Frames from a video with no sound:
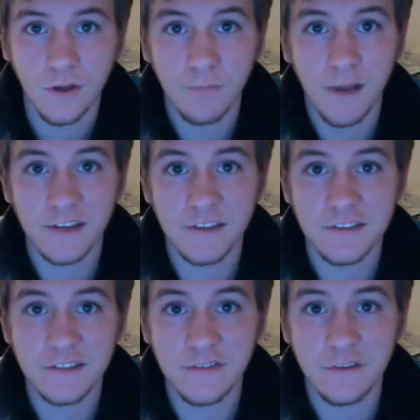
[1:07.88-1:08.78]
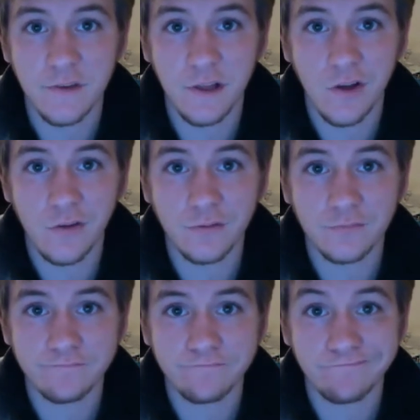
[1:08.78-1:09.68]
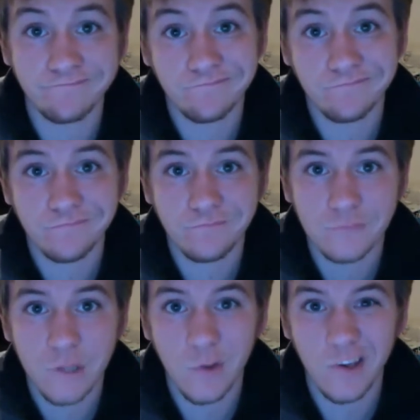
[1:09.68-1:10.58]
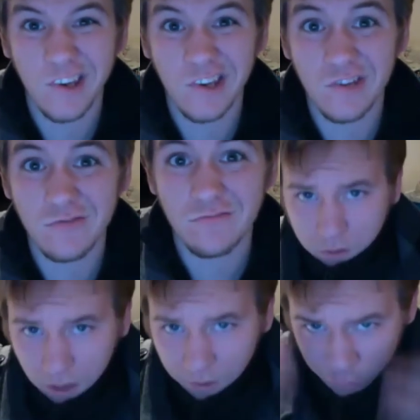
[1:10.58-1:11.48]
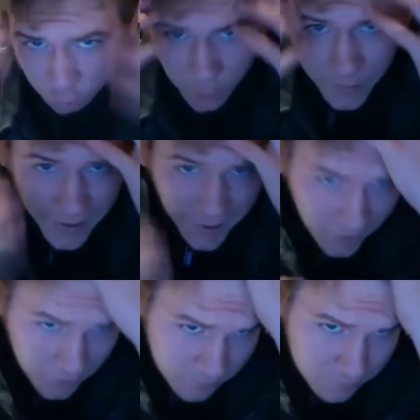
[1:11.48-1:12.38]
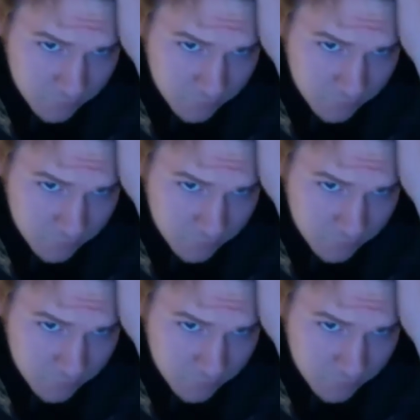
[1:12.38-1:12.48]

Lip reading: Back of the TV fell off. What are you gonna do? I'm growing my hair